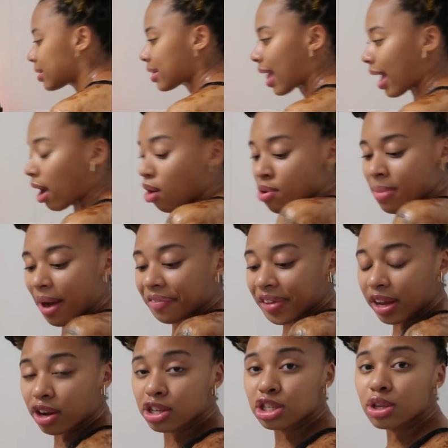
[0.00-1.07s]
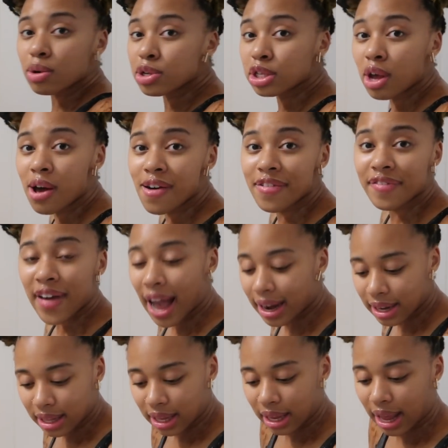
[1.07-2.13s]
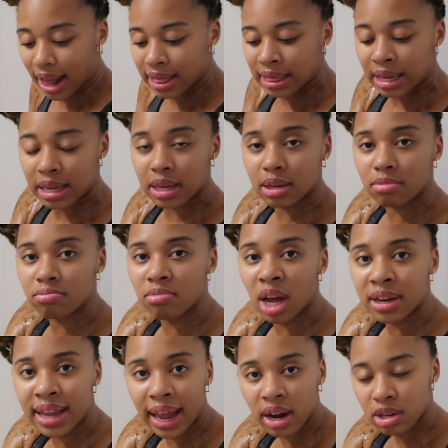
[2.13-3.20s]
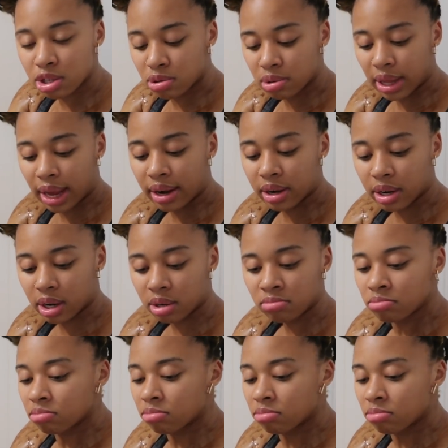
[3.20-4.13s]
it's like, oh, my feet are so soft finally. And then a day or two later,